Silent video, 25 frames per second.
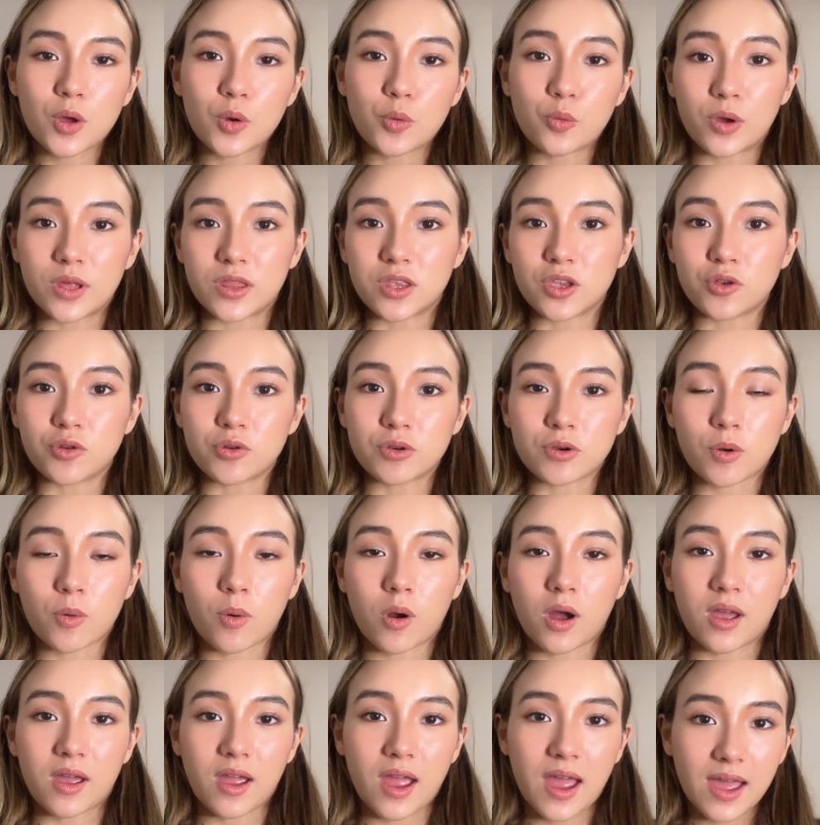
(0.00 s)
whether you
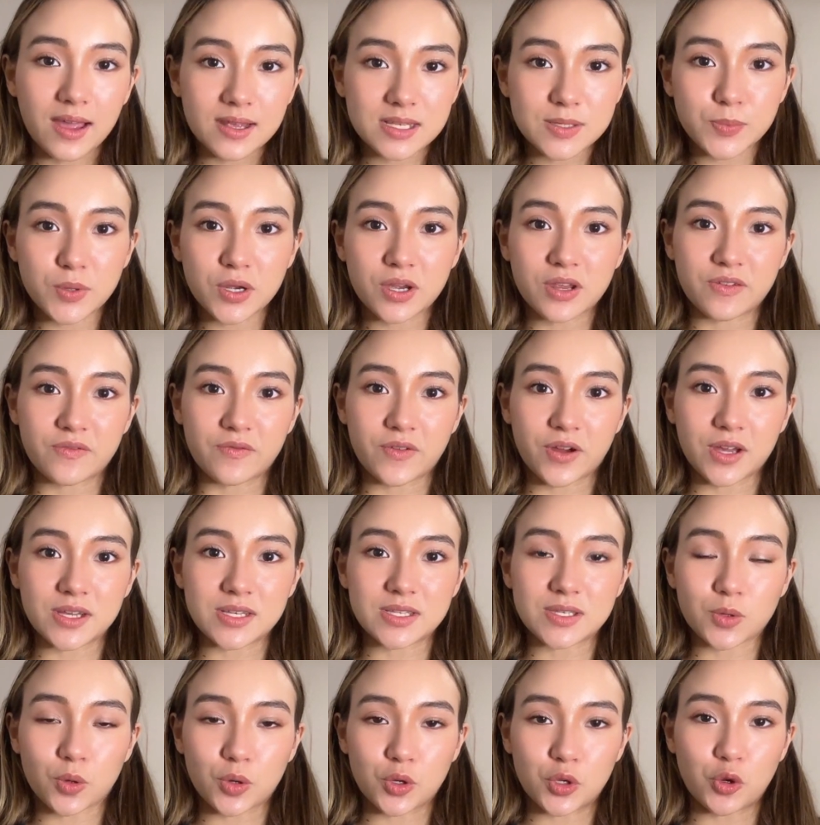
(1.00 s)
require expert
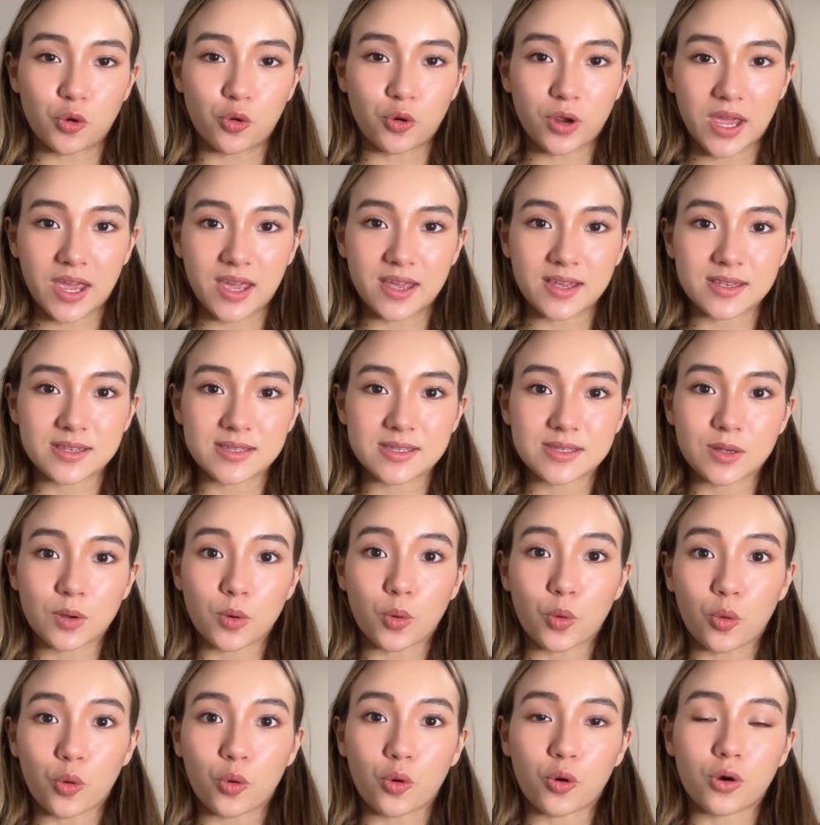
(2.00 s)
advice on your case
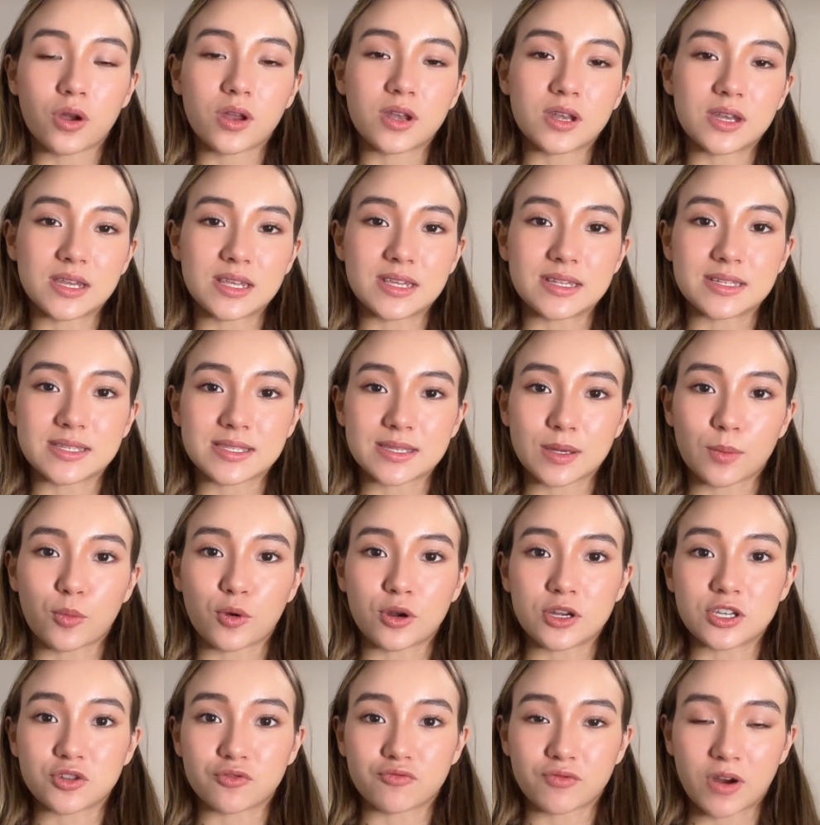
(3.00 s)
or need
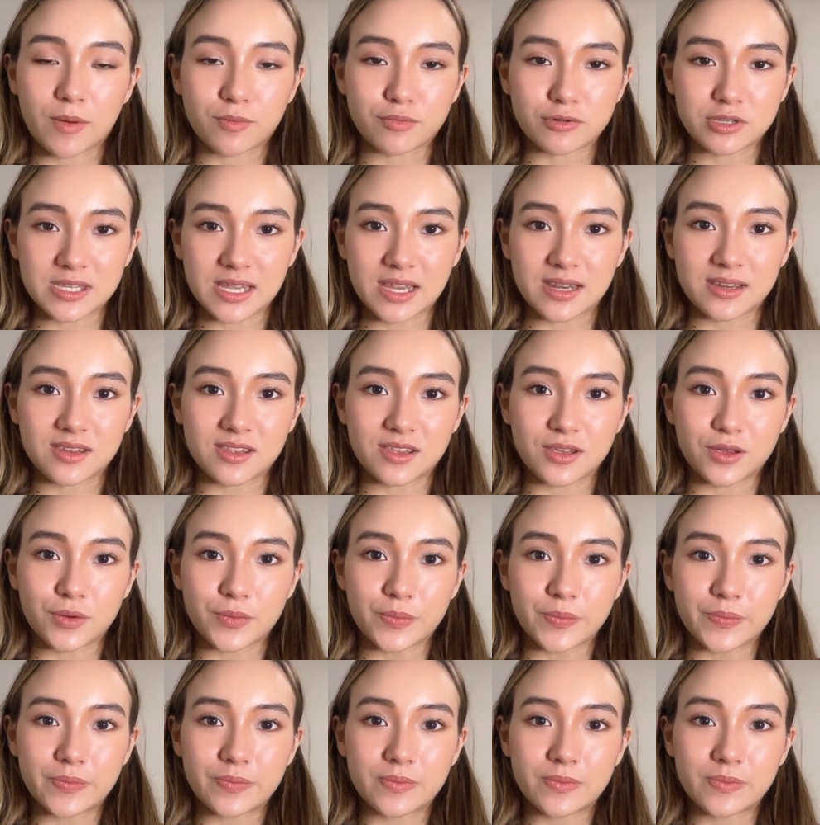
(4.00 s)
someone to represent you.